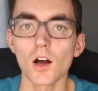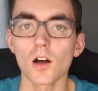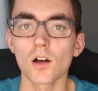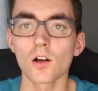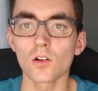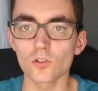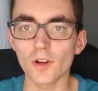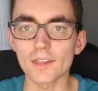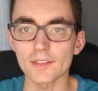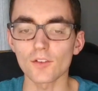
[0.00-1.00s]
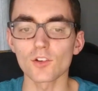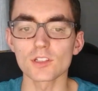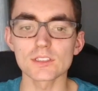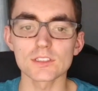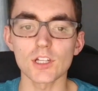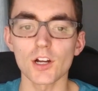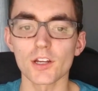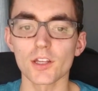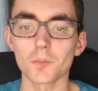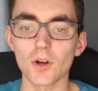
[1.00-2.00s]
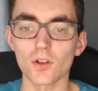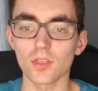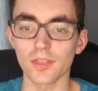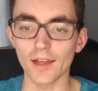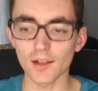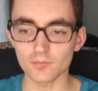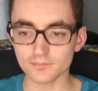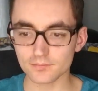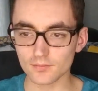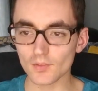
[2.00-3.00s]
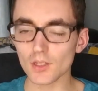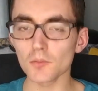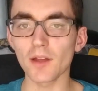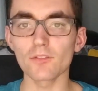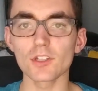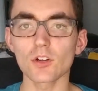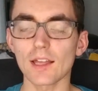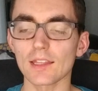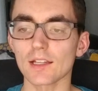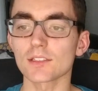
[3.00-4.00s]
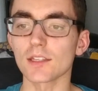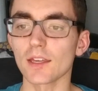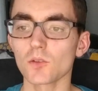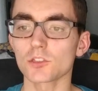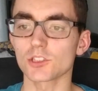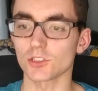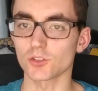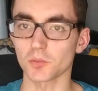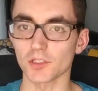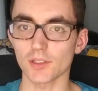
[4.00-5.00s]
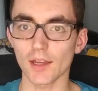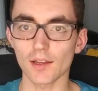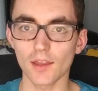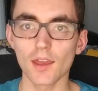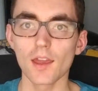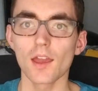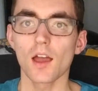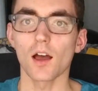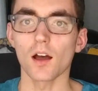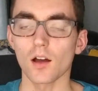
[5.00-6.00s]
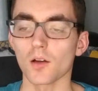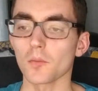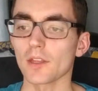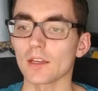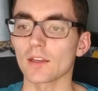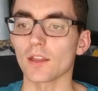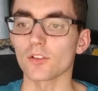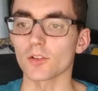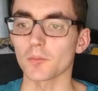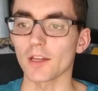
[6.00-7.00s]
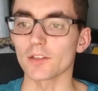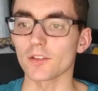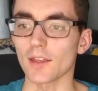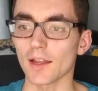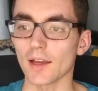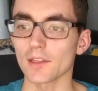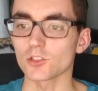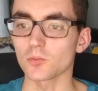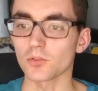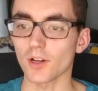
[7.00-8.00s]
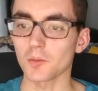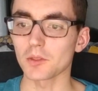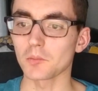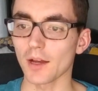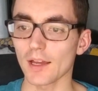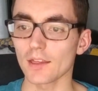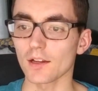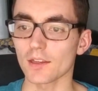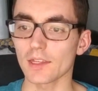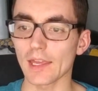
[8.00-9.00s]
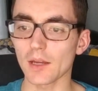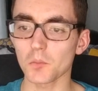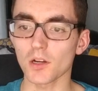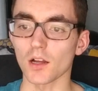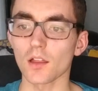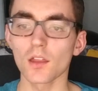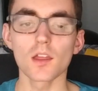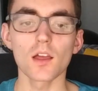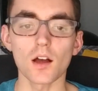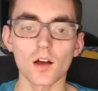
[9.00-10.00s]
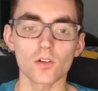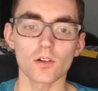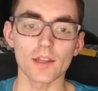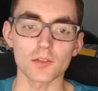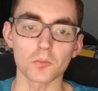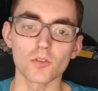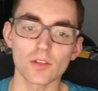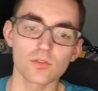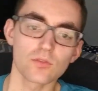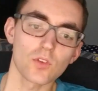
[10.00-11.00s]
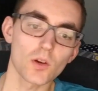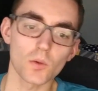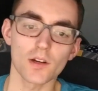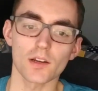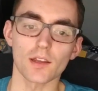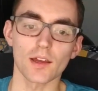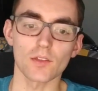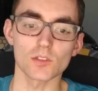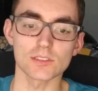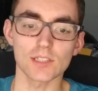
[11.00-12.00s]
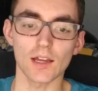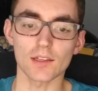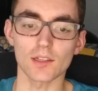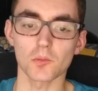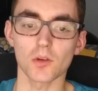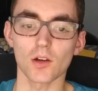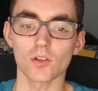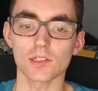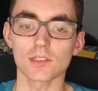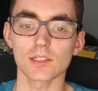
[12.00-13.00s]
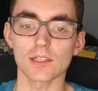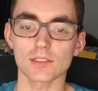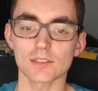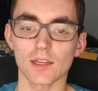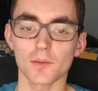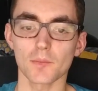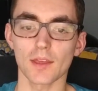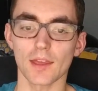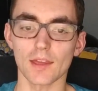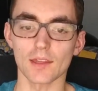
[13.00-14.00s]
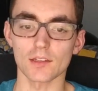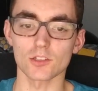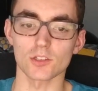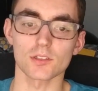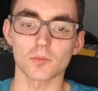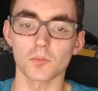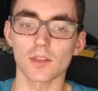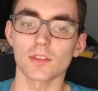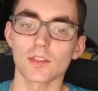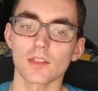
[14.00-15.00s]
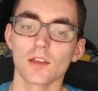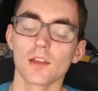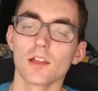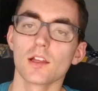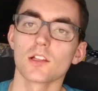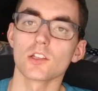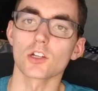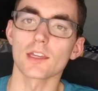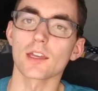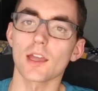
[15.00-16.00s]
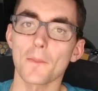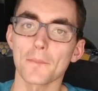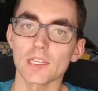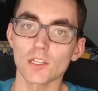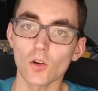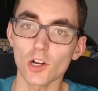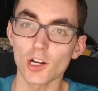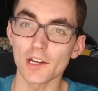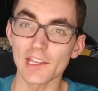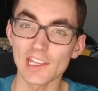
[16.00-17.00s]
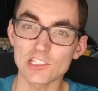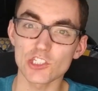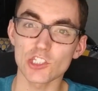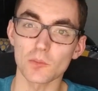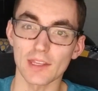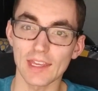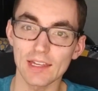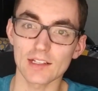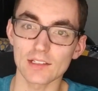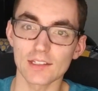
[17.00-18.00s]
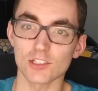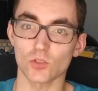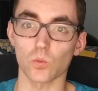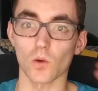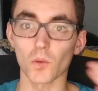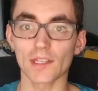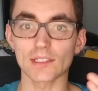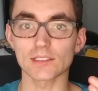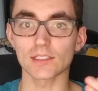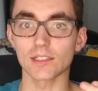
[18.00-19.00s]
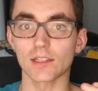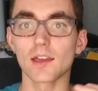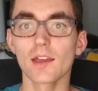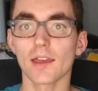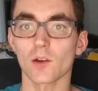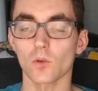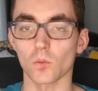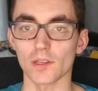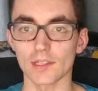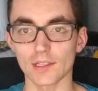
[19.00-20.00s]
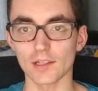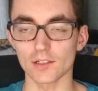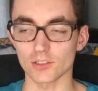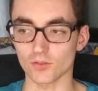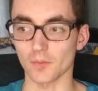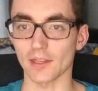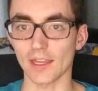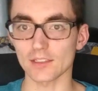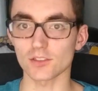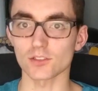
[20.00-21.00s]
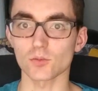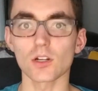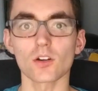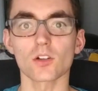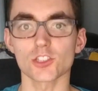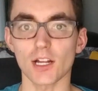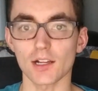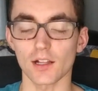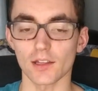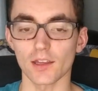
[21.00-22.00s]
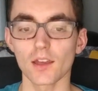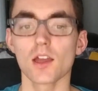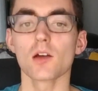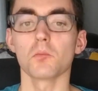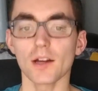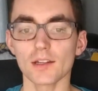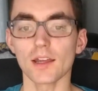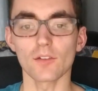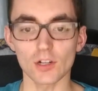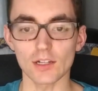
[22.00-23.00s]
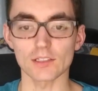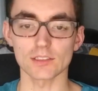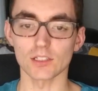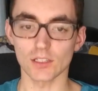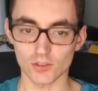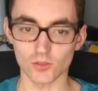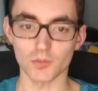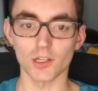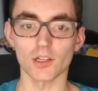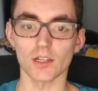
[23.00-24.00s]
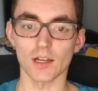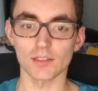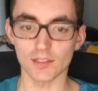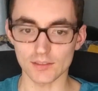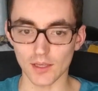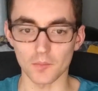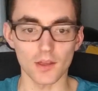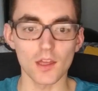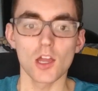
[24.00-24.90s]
Alright, everyone, sorry about that. My video got lost again, which is super sad. And another reminder that I should probably buy a camera. Alright, moving forward, I was talking about TSM and just Mithy looking mediocre-ish mechanically, and just what we can see and what we hear just from the casters. So we don't know shot calling, but everyone else is looking super good on TSM.